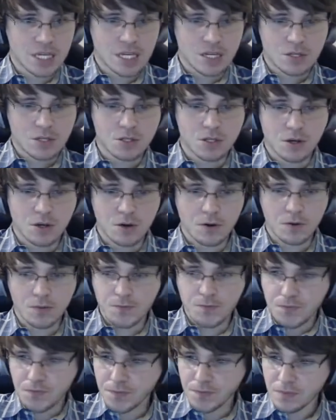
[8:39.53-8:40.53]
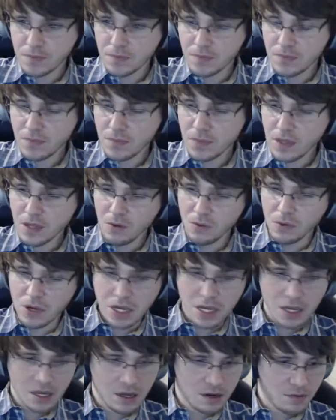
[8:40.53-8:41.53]
So
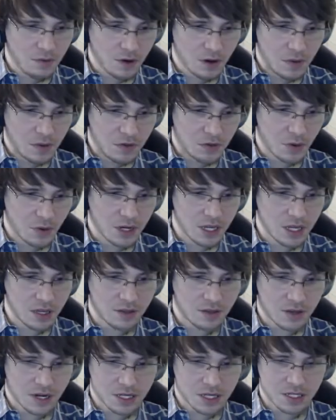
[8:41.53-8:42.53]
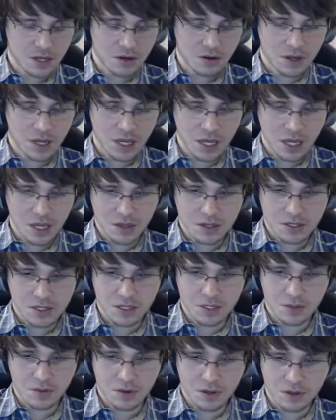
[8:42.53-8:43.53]
when we were on the 20th and I said, okay, this
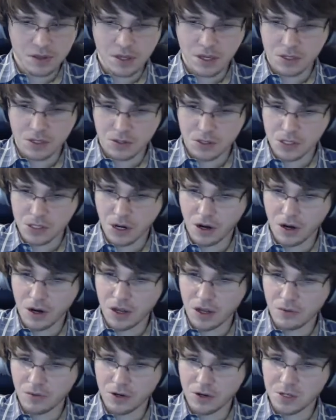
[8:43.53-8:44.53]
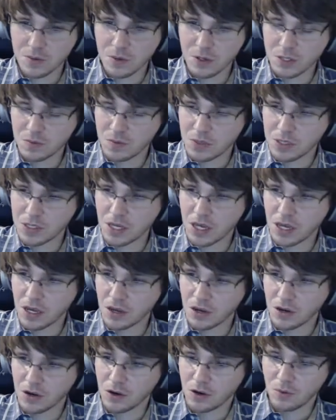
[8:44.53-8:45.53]
is what things are starting, where you're supposed to be staying
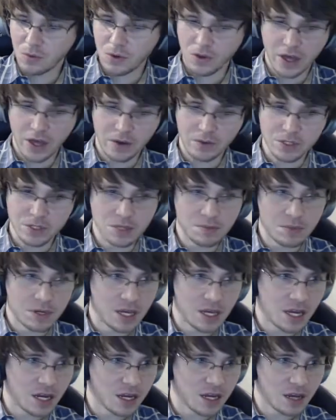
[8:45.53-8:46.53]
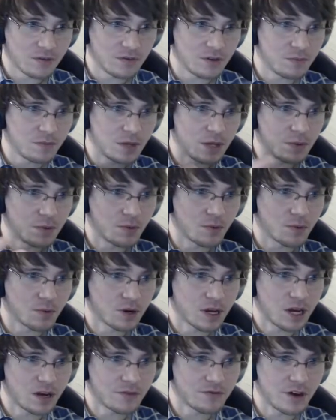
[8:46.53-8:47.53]
home. Well, that was the beginning of it. People were
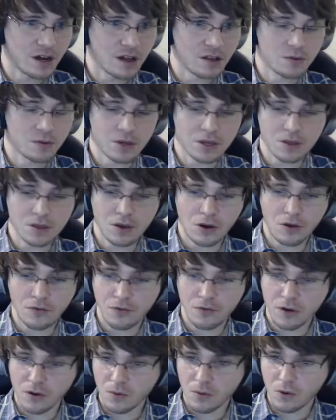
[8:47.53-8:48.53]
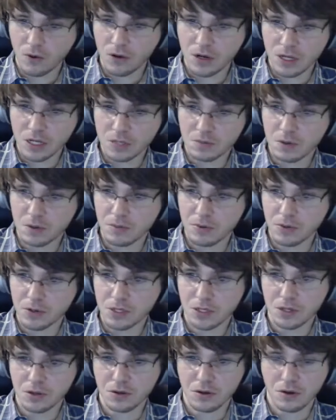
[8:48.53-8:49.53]
not following the overall warnings. People were
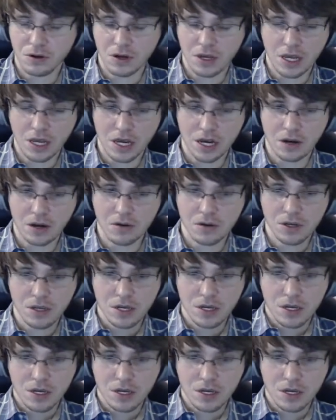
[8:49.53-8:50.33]
still going out.